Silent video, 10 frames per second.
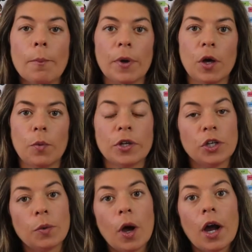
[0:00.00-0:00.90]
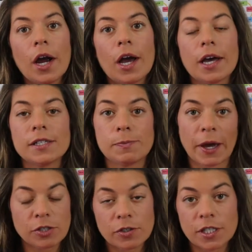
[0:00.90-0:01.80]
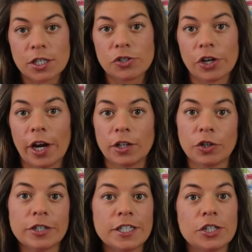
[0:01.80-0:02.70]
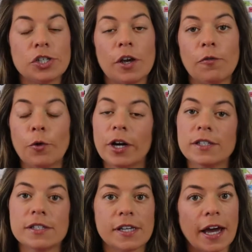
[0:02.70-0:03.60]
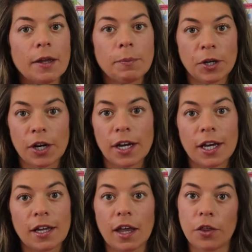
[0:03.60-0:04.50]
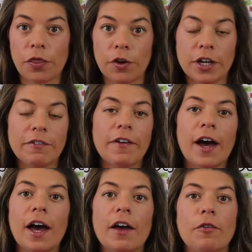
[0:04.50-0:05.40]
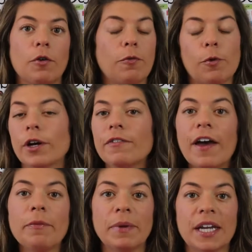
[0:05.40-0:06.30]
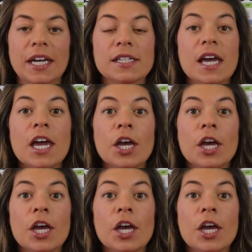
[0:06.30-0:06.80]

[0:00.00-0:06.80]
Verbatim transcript: But when you are a special teacher and you're teaching for a set period, like 35 or 45 minutes,